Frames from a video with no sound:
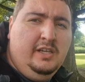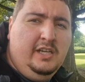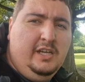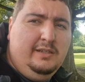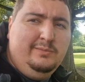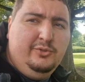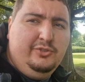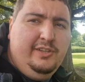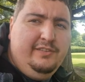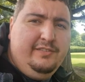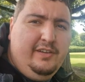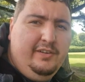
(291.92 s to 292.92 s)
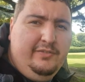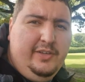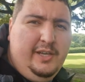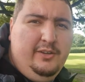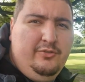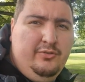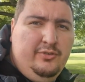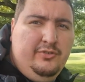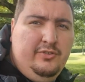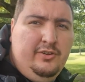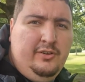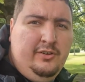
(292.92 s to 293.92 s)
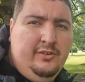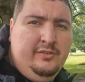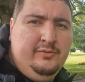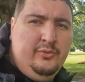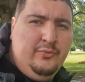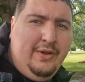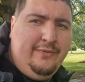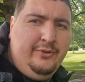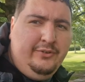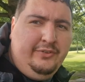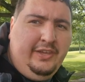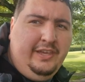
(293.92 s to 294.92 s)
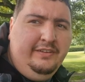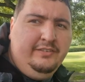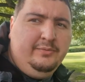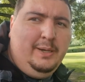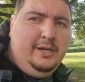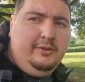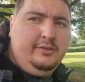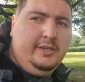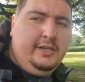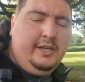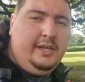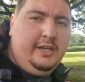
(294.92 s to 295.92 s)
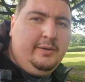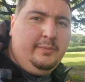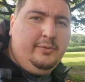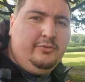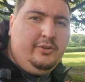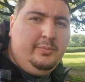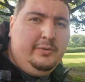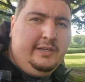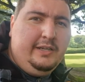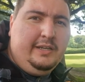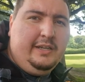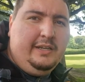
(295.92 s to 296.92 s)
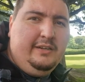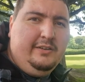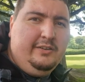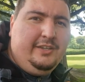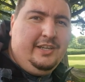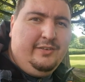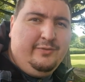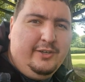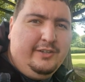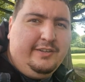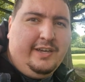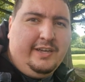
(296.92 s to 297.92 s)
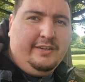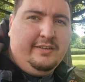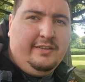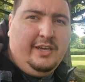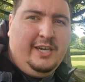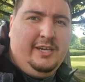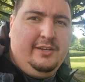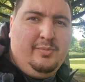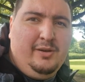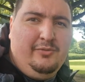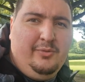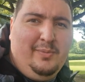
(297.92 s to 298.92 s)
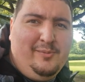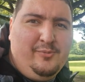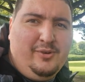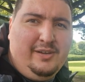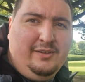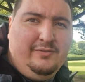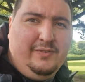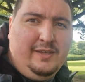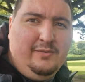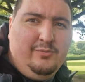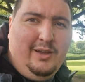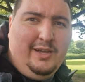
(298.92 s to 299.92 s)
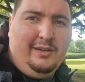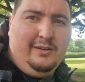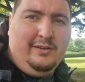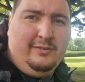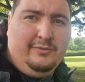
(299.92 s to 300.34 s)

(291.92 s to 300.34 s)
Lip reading: I'm just inside the entrance of Retford's King's Park. It was opened in 1938 to both commemorate the reign of